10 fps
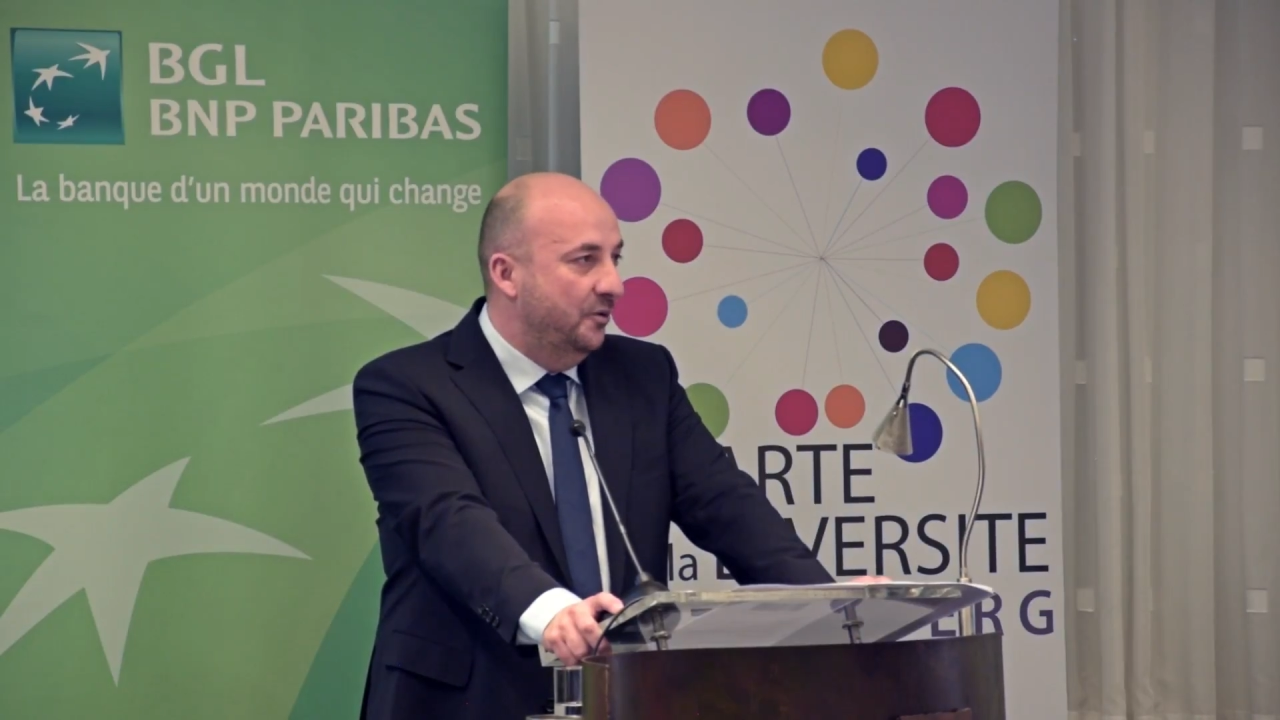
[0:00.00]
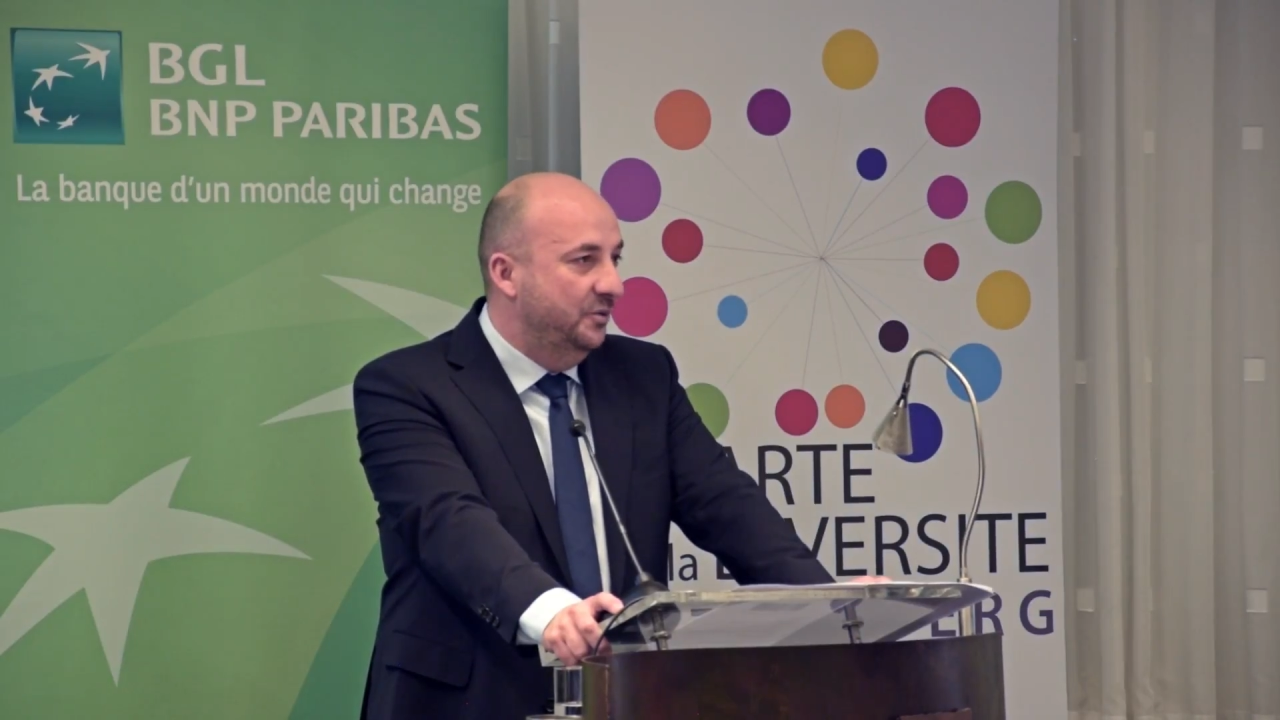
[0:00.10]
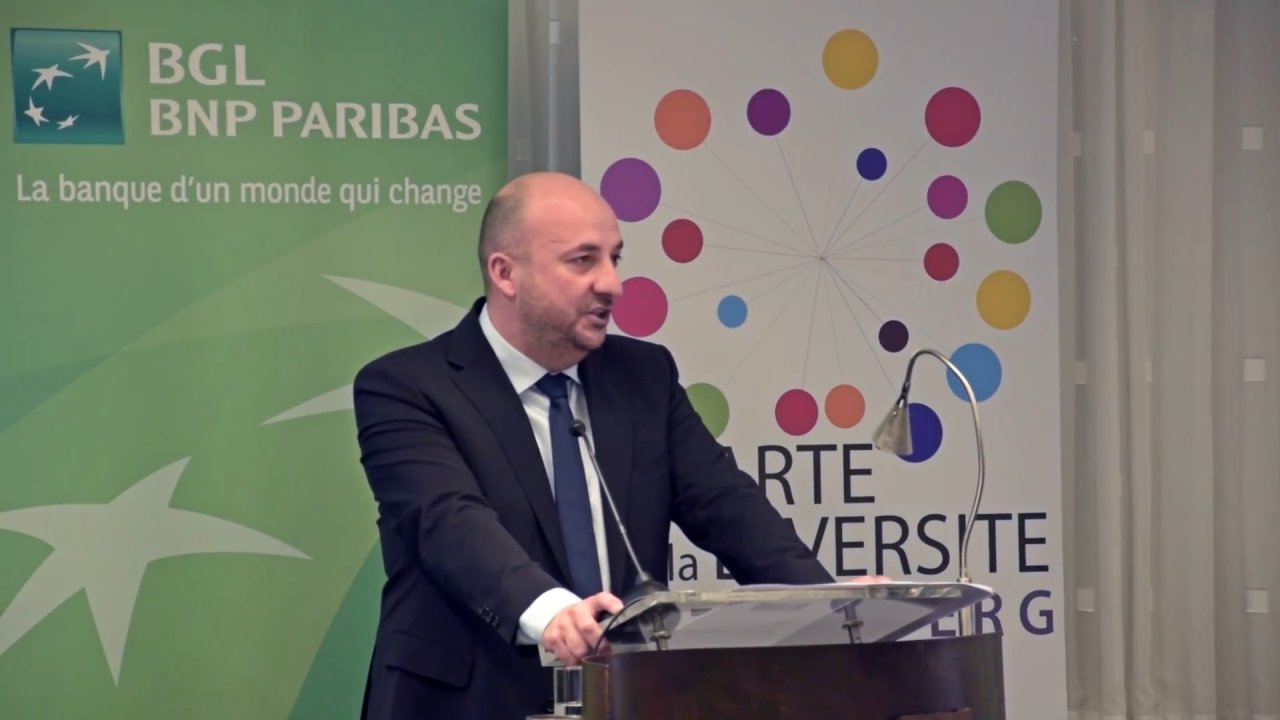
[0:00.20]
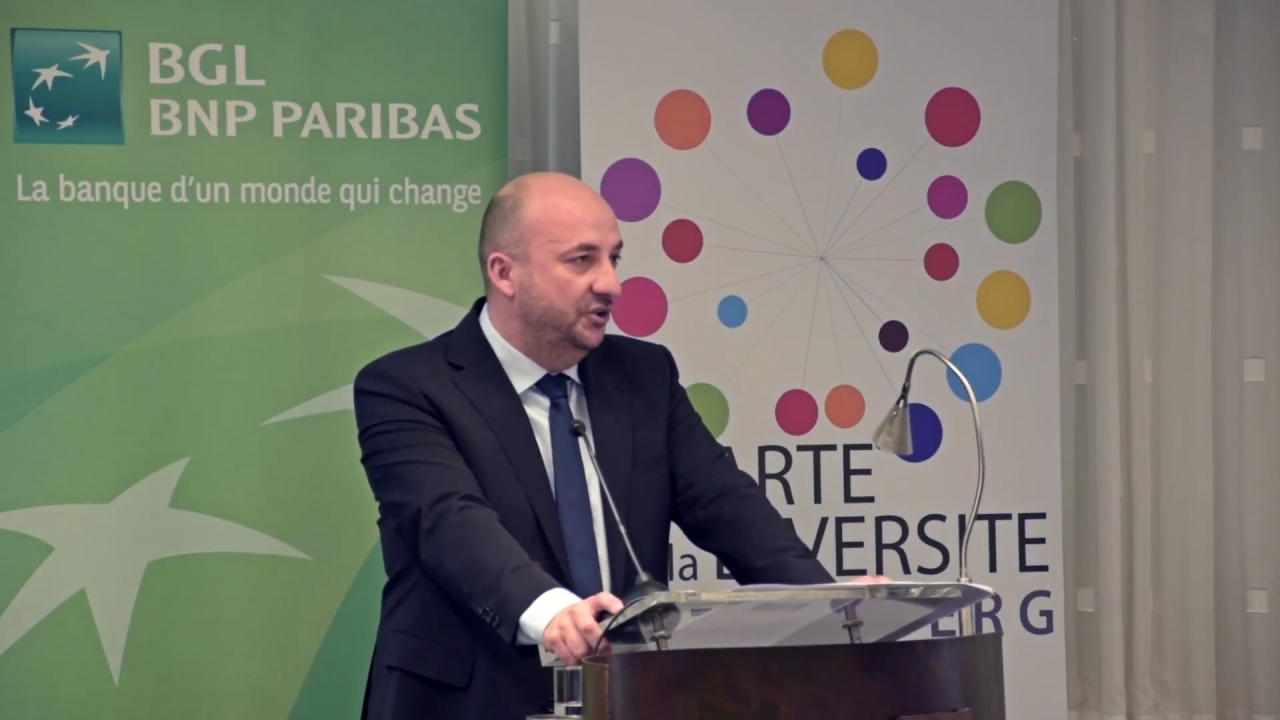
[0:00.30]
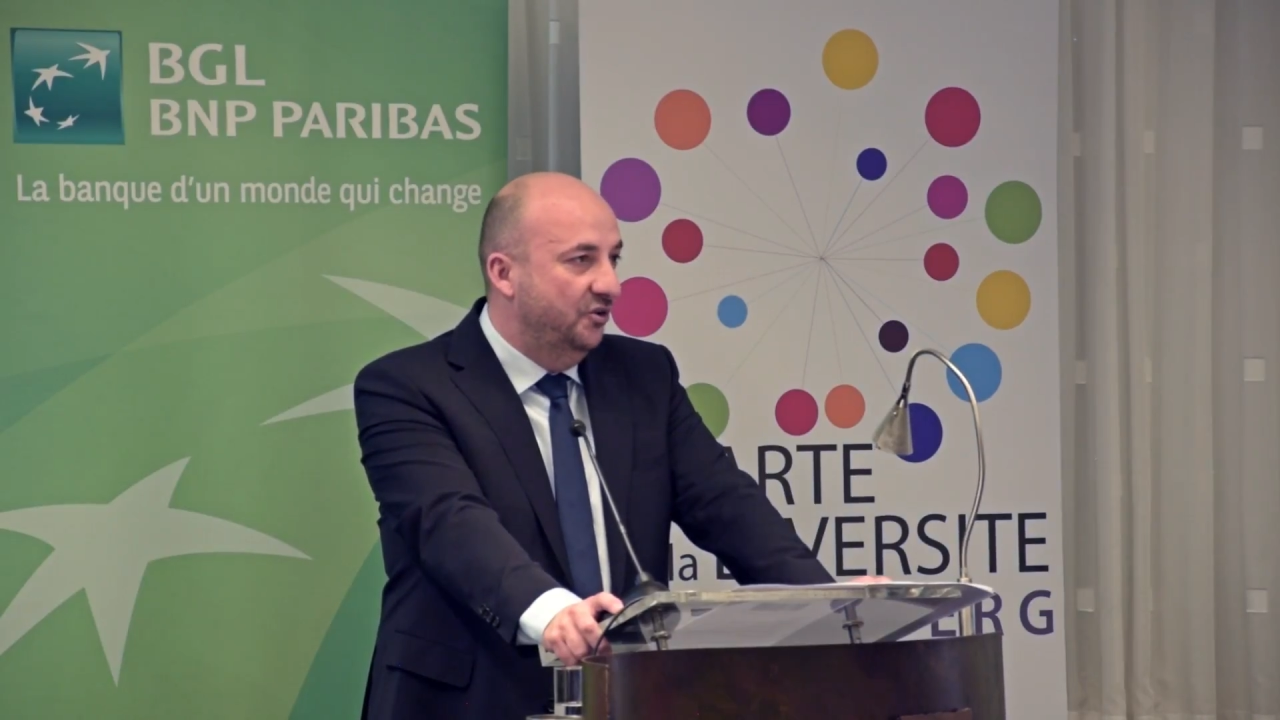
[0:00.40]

wish